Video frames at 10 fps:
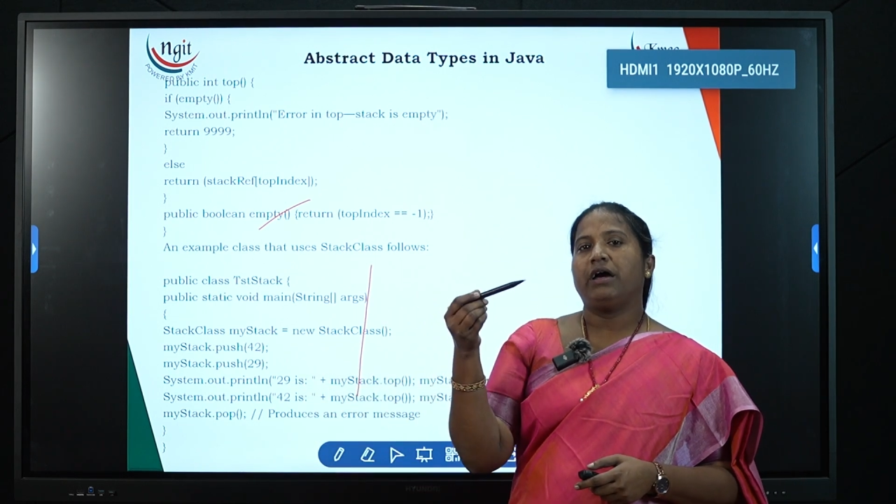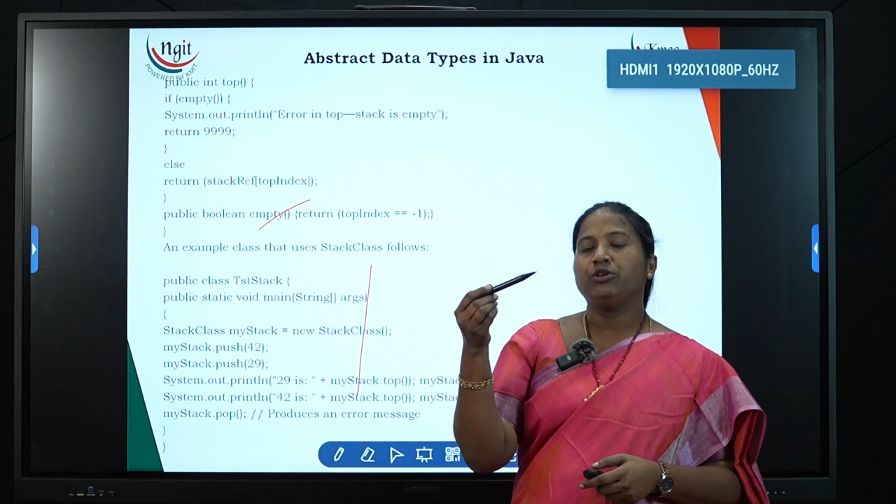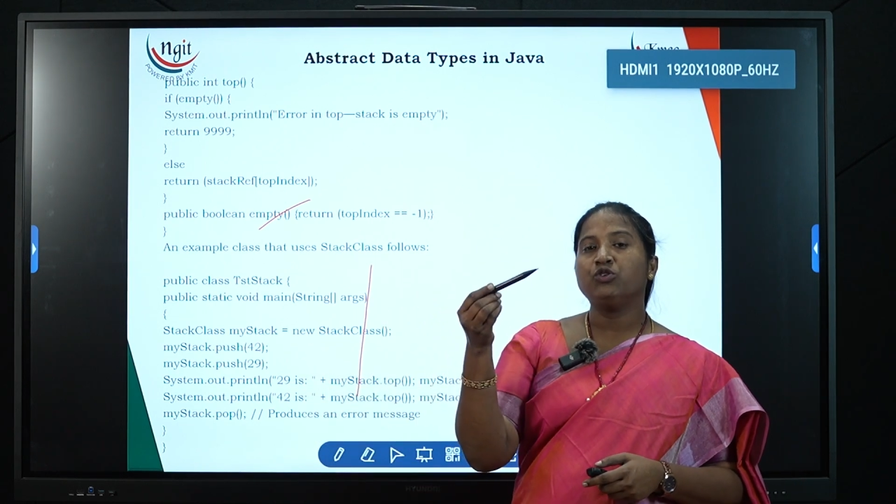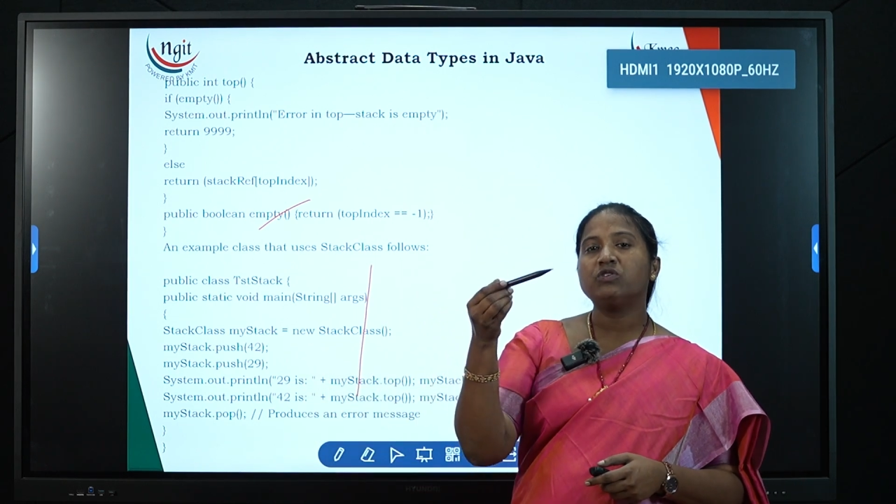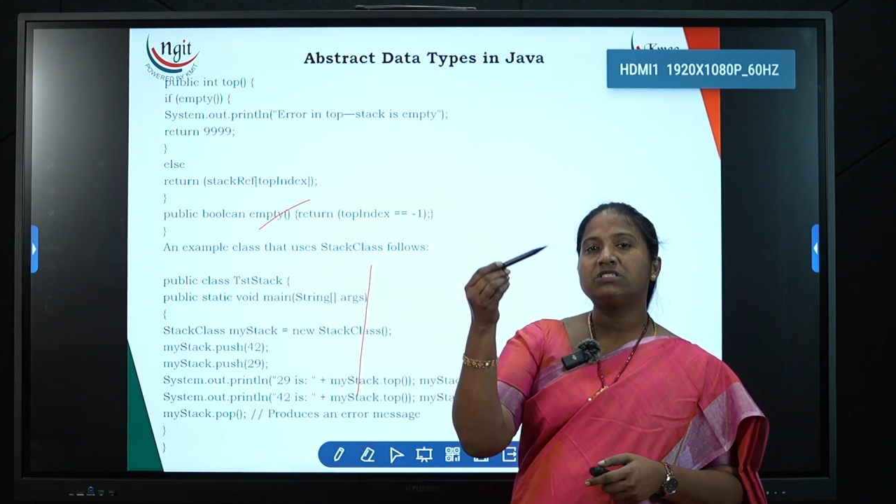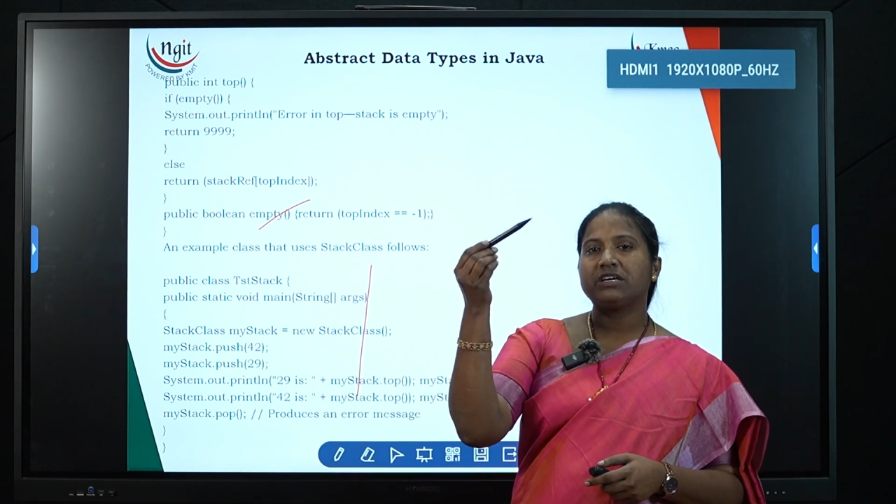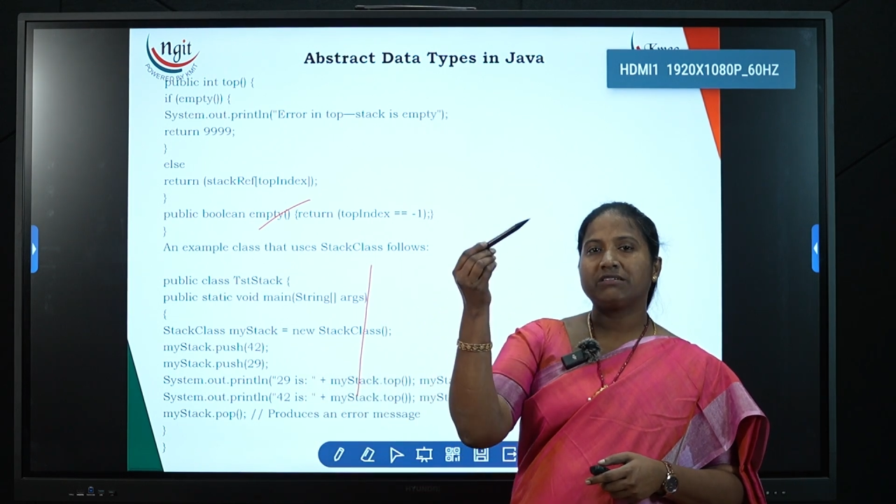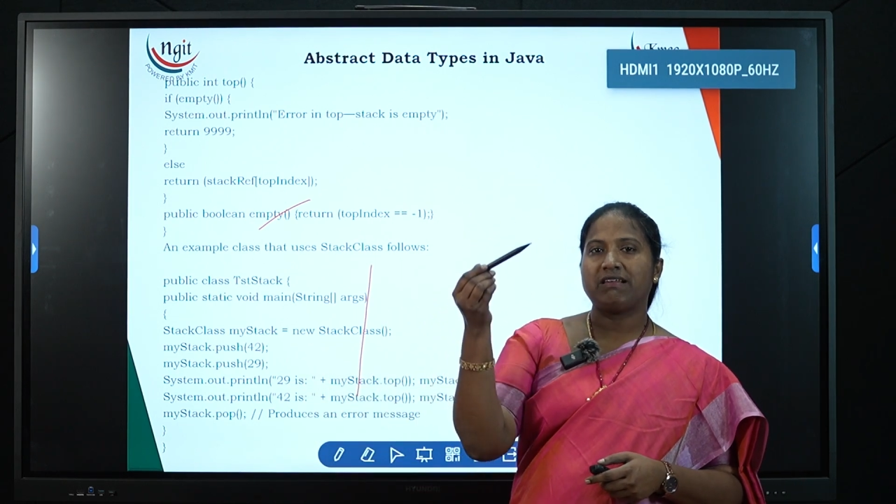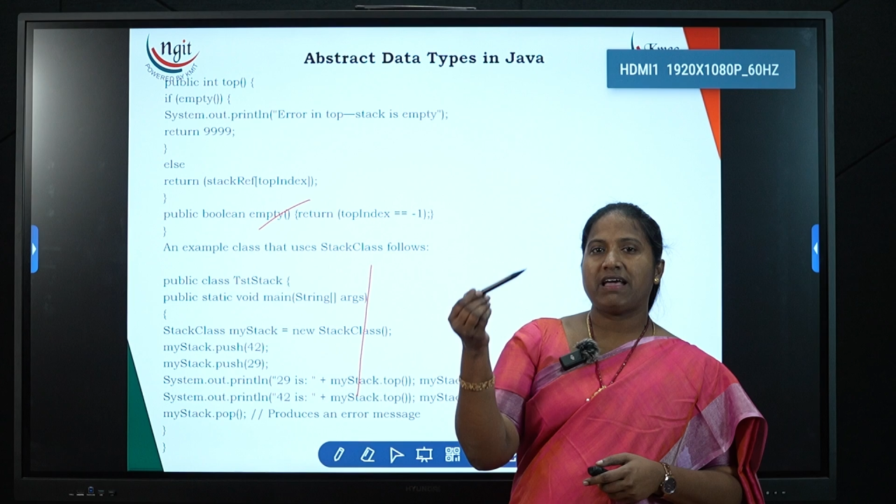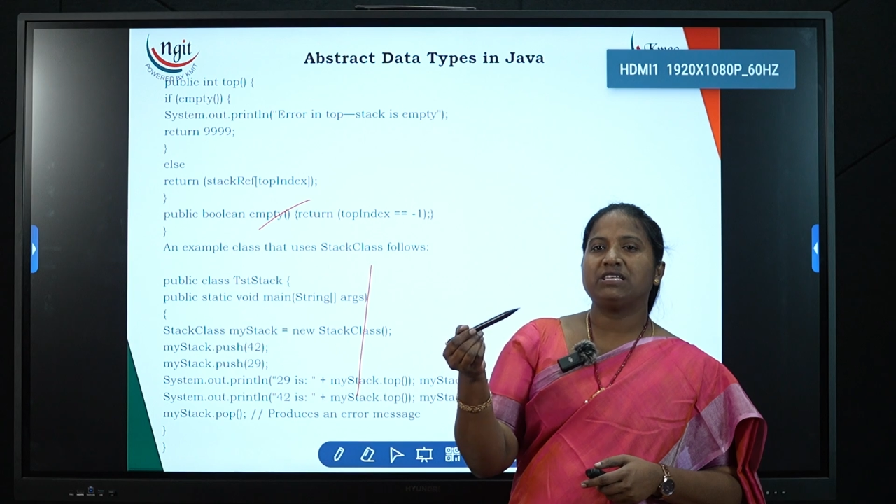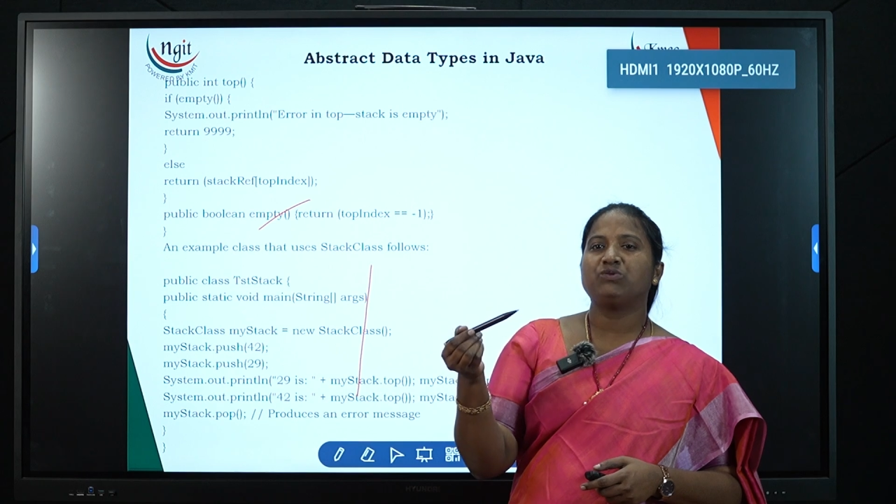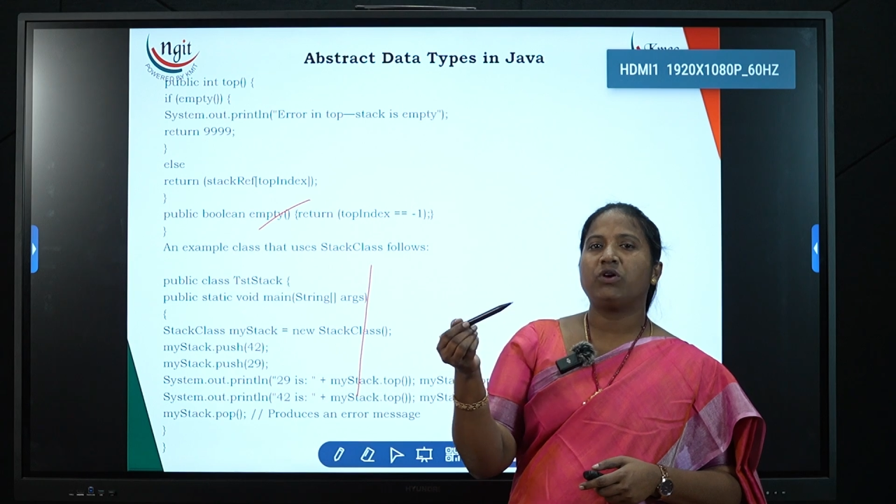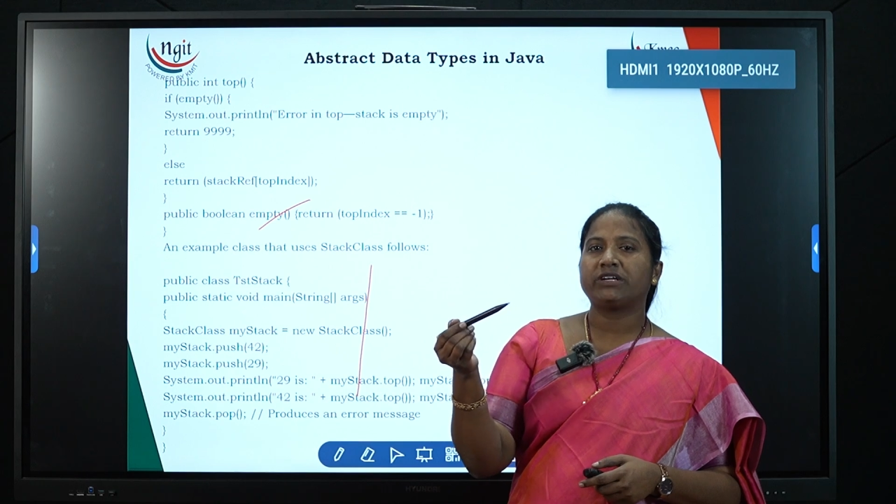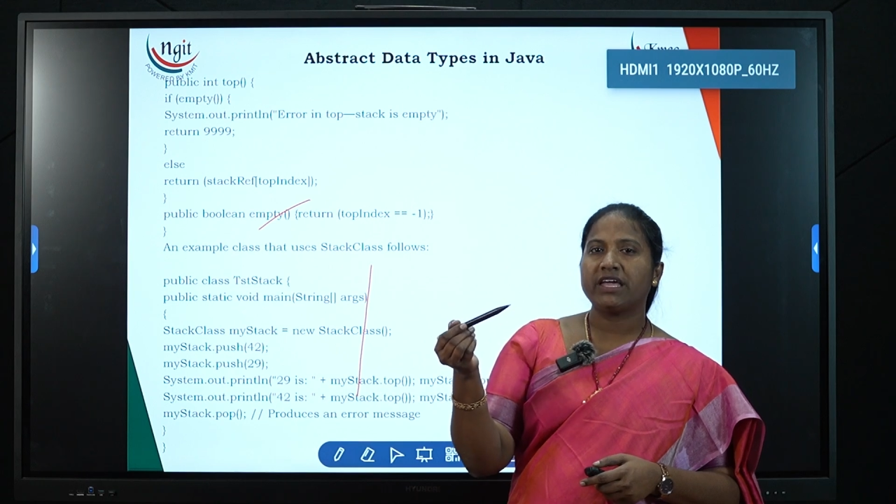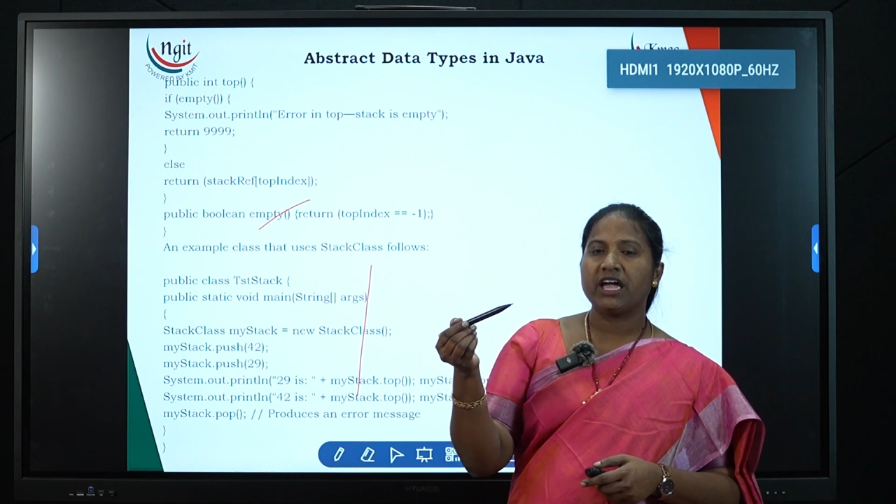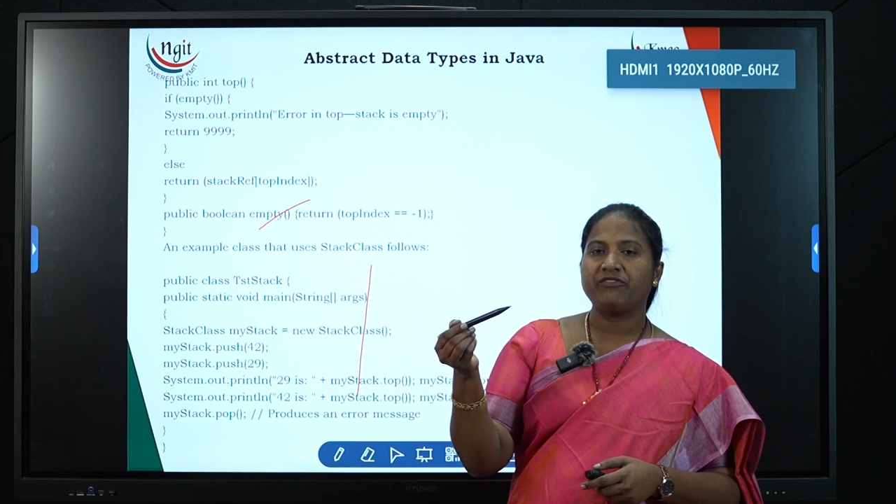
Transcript: use the class what I